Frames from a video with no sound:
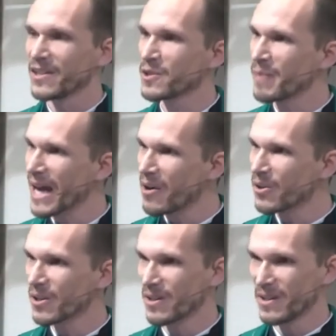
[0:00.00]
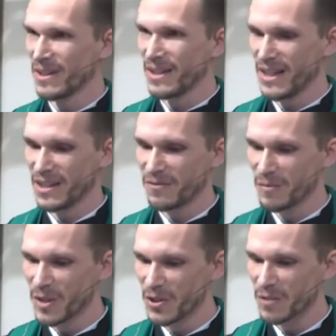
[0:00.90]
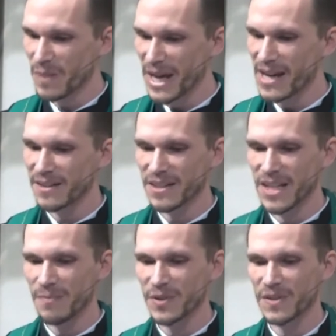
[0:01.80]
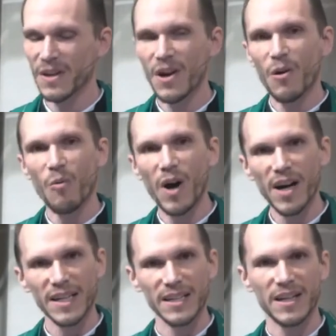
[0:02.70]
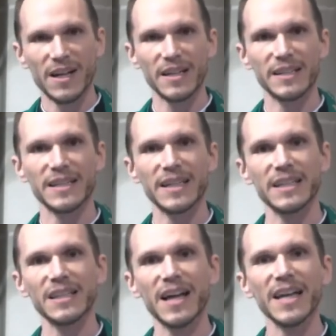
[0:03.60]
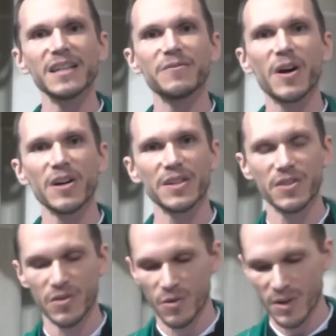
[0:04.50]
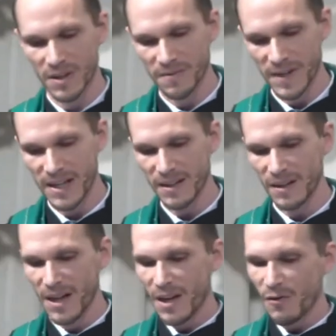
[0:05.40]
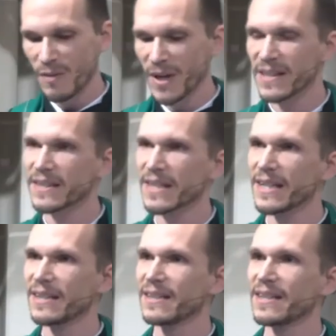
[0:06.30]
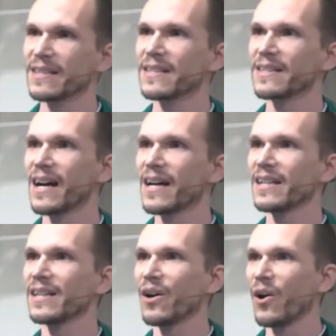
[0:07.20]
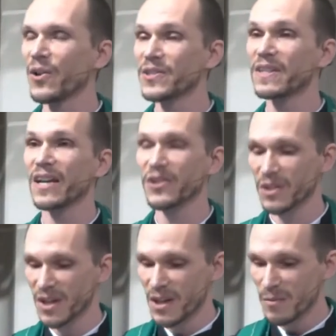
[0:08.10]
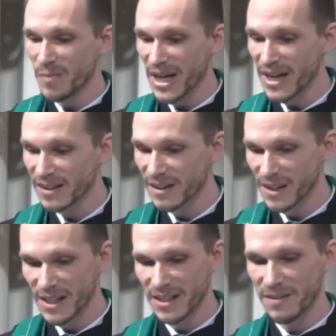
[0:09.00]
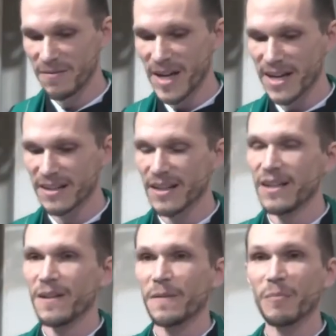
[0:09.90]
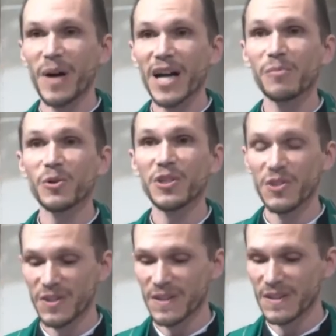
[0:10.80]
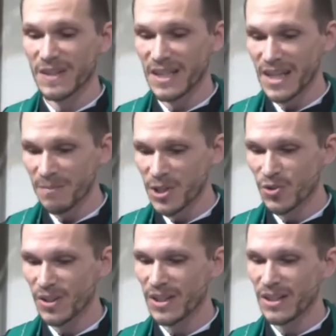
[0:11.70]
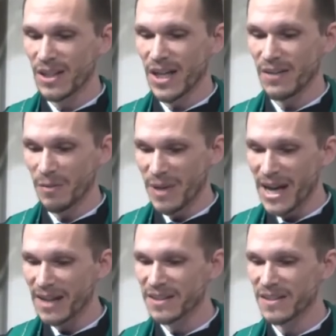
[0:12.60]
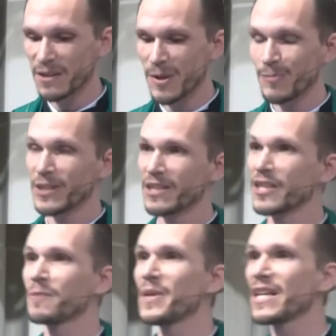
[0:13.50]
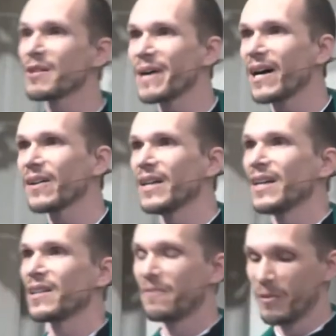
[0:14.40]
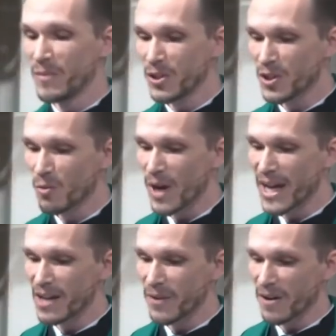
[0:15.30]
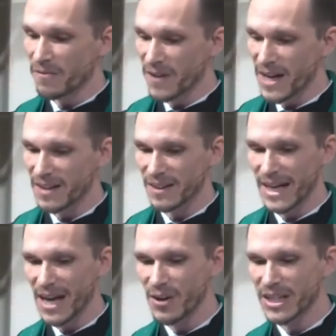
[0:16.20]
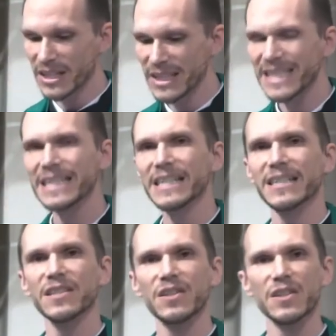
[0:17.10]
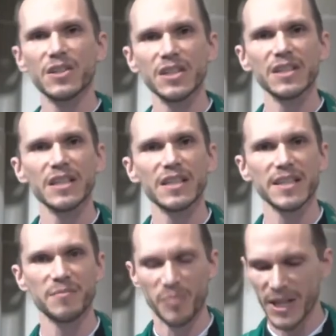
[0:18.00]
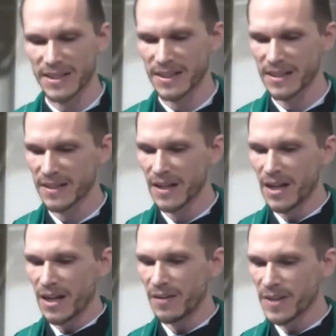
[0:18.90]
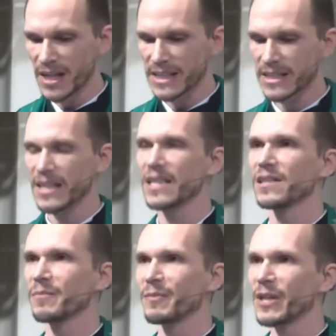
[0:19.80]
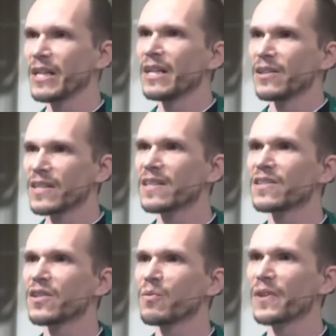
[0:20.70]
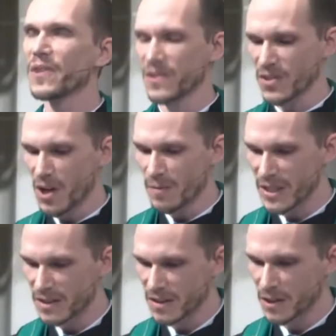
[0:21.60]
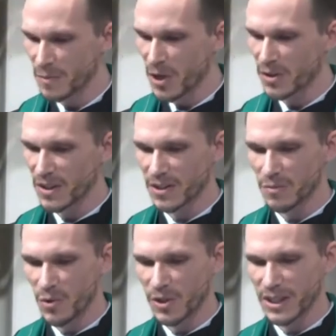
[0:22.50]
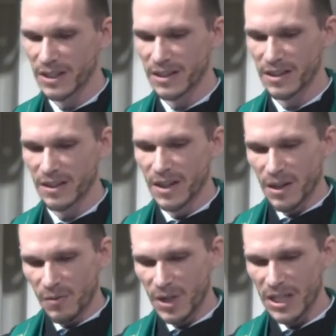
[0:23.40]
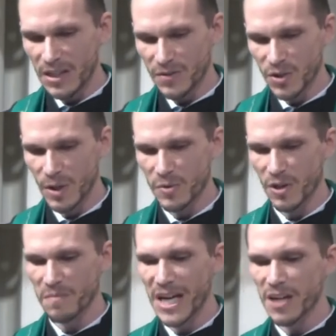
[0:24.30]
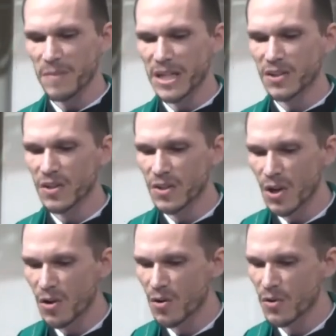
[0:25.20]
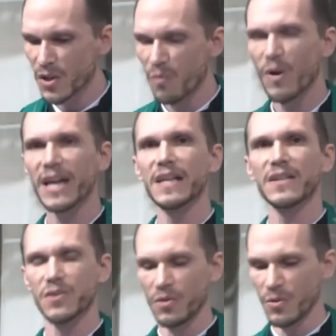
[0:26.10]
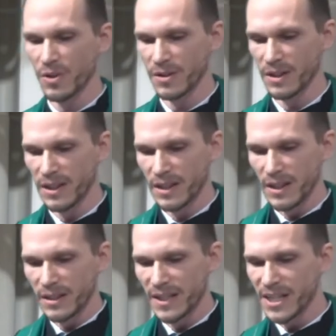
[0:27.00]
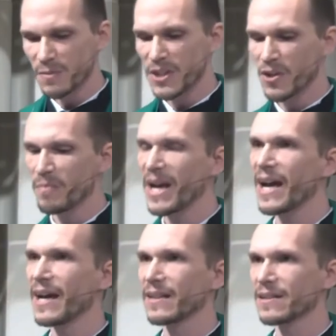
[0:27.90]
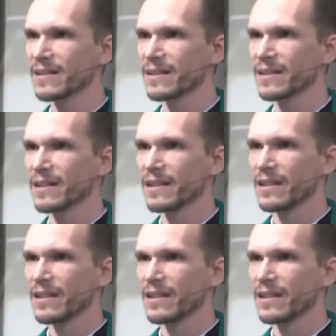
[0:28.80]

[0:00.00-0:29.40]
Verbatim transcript: There's power in the familiar path to keep us walking on it. And in light of our historic faith, we might say that this is not an altogether bad thing. In fact, the Bible uses the imagery of a path to speak, to speak about the familiar way of our faith and how it can lead us into the goodness and blessings of God's kingdom. I mean, listen to what the psalmist spoke this morning in the reading of Scripture Make me to know your ways, O Lord. Teach me your paths.